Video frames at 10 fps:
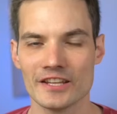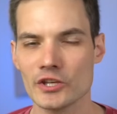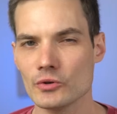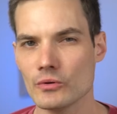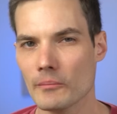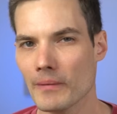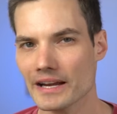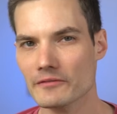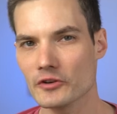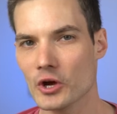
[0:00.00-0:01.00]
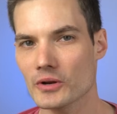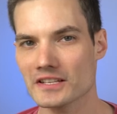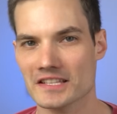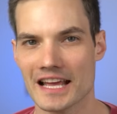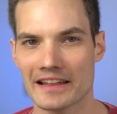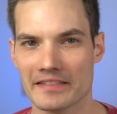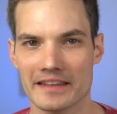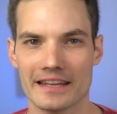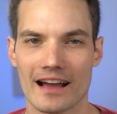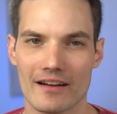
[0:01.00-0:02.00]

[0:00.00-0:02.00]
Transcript: You might have noticed that the